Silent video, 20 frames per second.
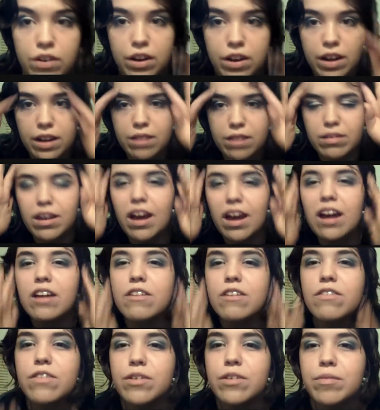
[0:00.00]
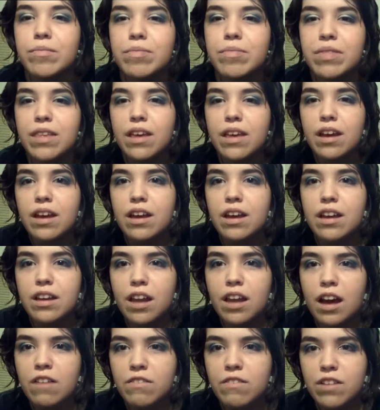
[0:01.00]
it and kind of
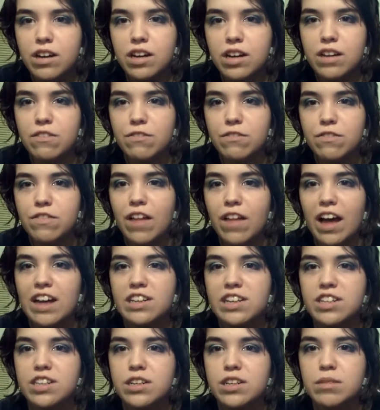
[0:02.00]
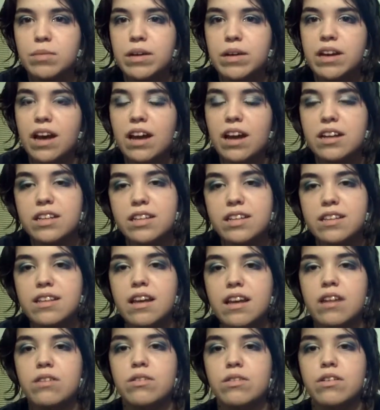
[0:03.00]
not very flashy but kind of
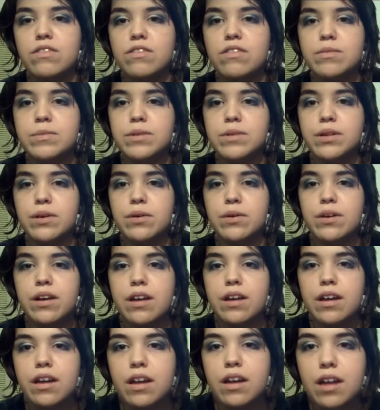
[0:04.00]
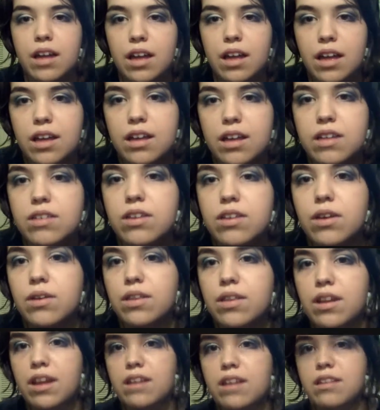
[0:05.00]
subtle of a blue. So
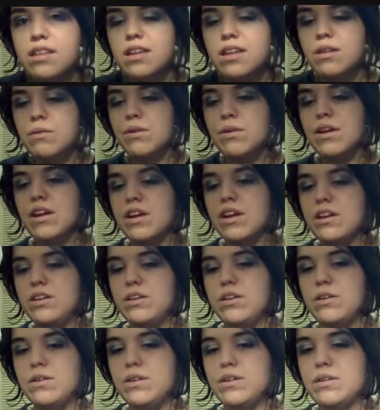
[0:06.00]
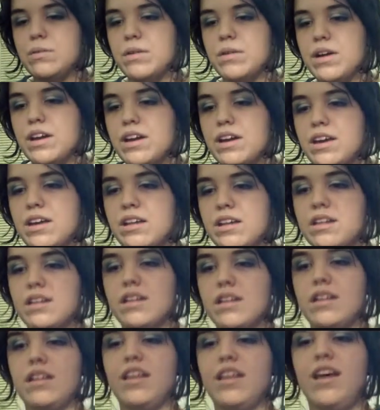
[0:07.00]
the next thing we're going to do is we're going to get to
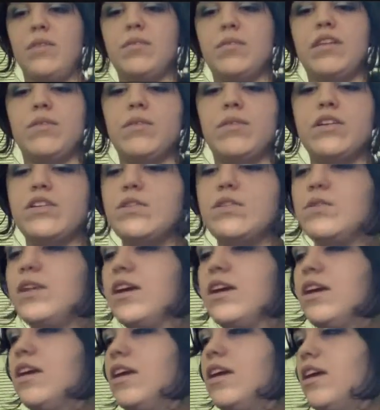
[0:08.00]
the lips, and what you need